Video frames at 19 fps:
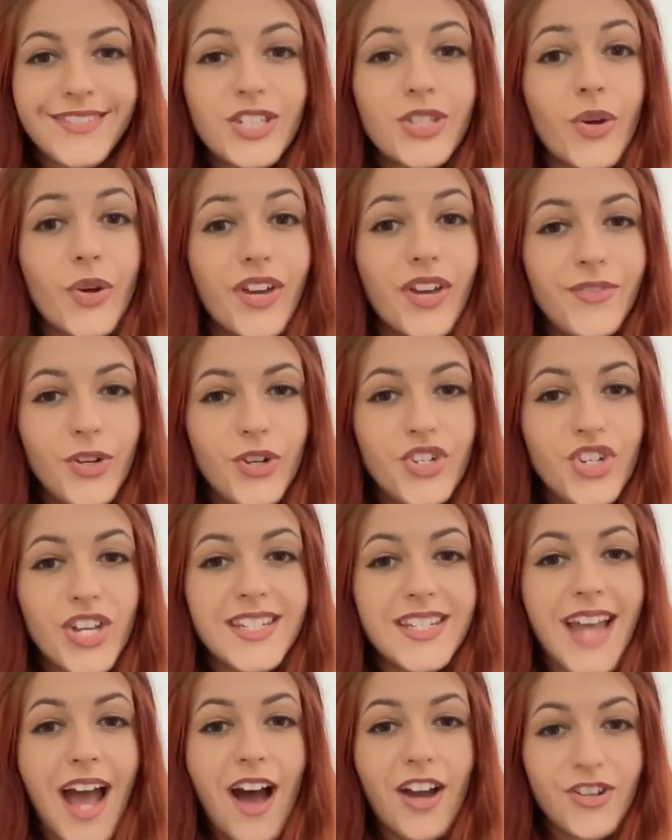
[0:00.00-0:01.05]
So if you're
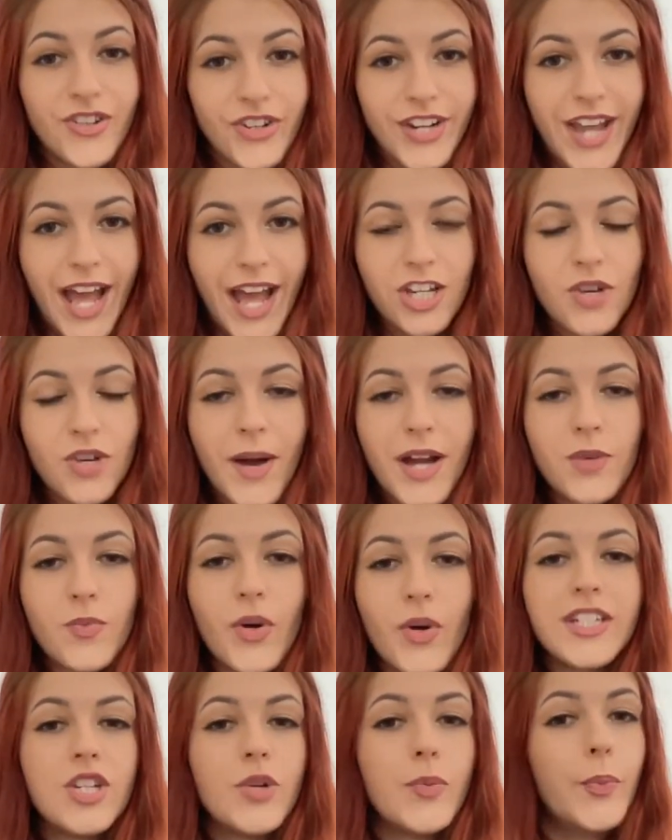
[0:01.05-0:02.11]
just under that, you might
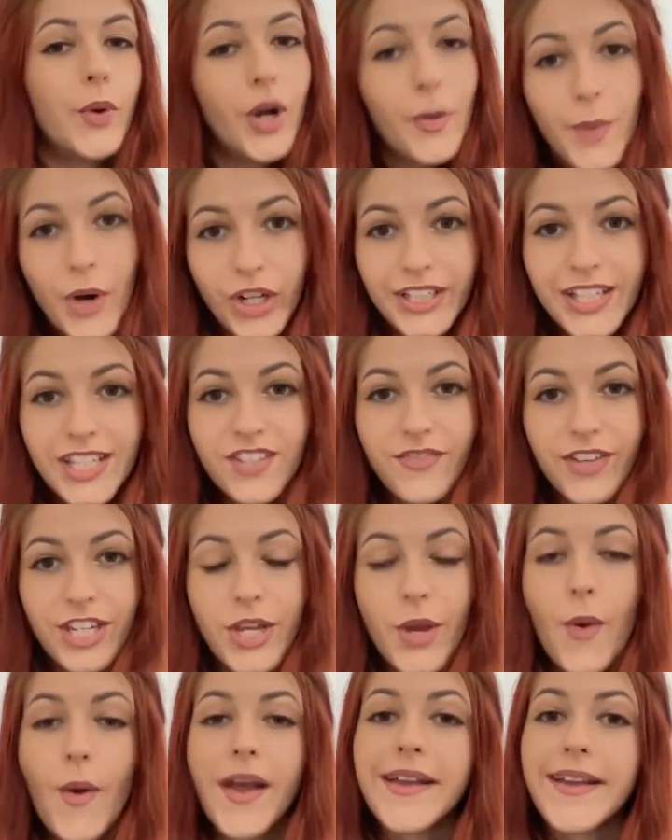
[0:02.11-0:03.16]
want to bookmark this
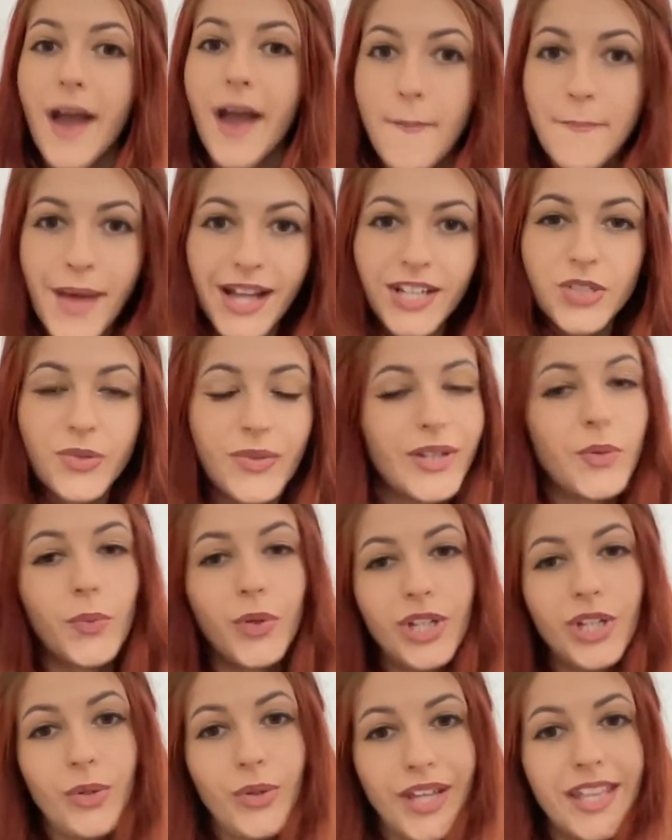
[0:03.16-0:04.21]
video and come back to it
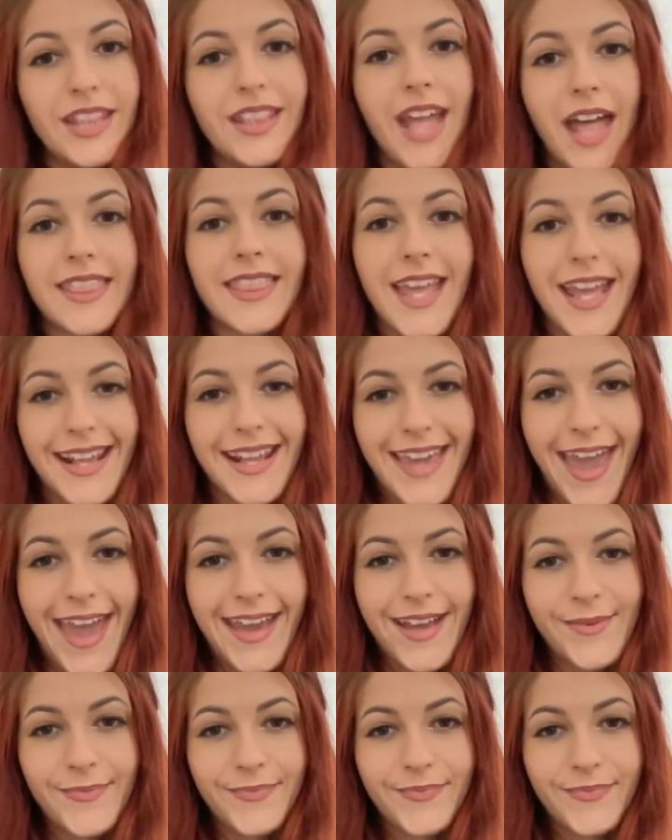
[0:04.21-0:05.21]
when you hit that 10K.